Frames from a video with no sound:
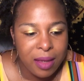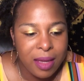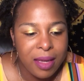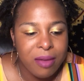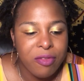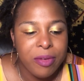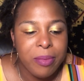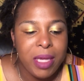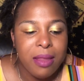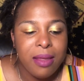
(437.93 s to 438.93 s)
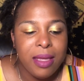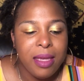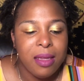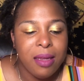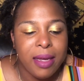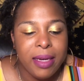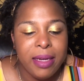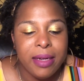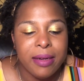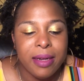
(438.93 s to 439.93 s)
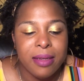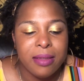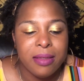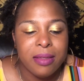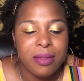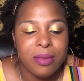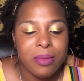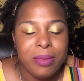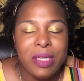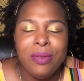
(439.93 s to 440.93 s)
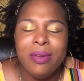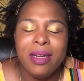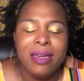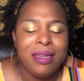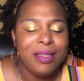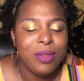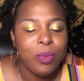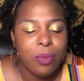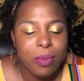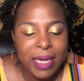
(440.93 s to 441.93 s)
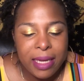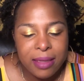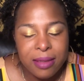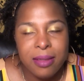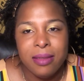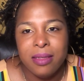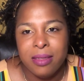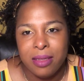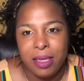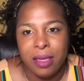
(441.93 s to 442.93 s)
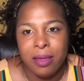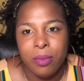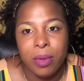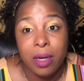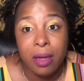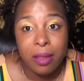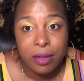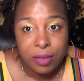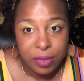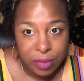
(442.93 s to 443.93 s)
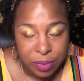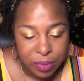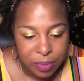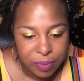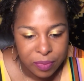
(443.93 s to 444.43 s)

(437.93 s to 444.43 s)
And for me, the key line here is, we do not need to wait to see what others do.